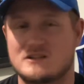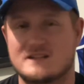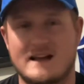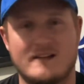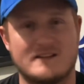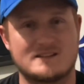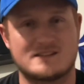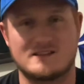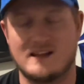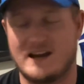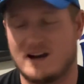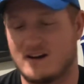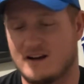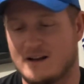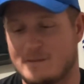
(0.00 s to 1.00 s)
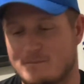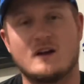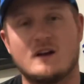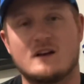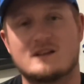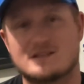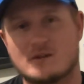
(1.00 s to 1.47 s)
talent's in the area.
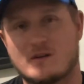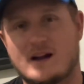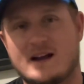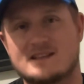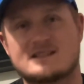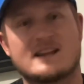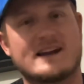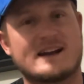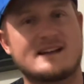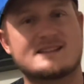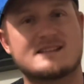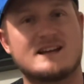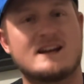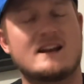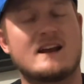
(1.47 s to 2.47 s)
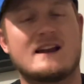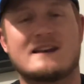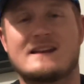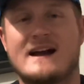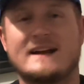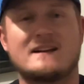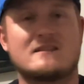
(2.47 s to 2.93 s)
So guys, like I said,
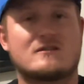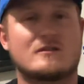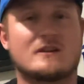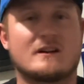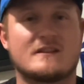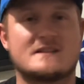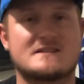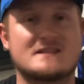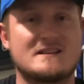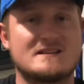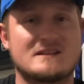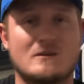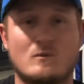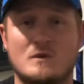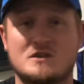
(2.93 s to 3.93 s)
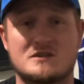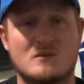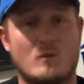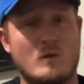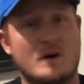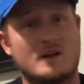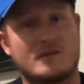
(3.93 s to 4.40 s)
9-3 on the season, which is a
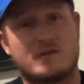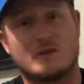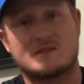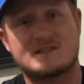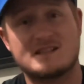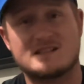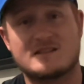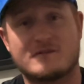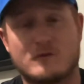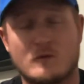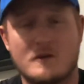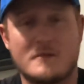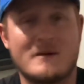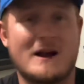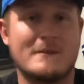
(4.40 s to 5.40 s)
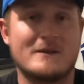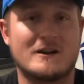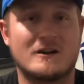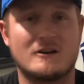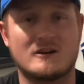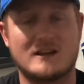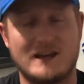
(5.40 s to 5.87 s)
wonderful season for the Miami
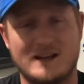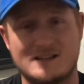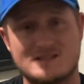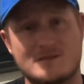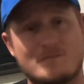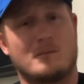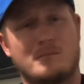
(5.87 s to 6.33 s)
Hurricanes.